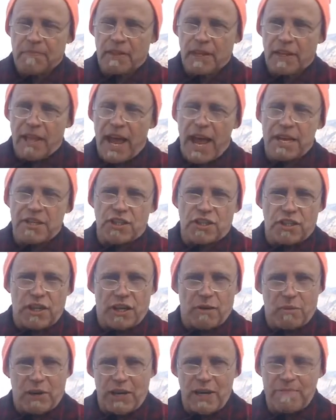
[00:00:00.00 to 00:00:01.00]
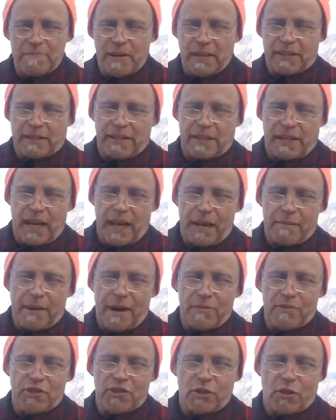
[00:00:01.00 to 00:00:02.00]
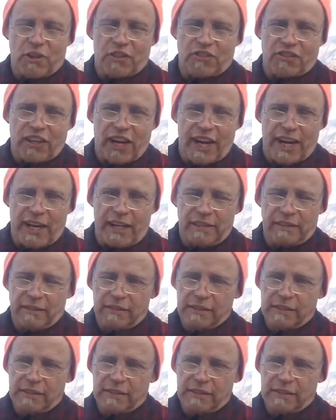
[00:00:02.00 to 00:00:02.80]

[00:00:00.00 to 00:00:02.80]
last year when he picked the name, and I was so excited.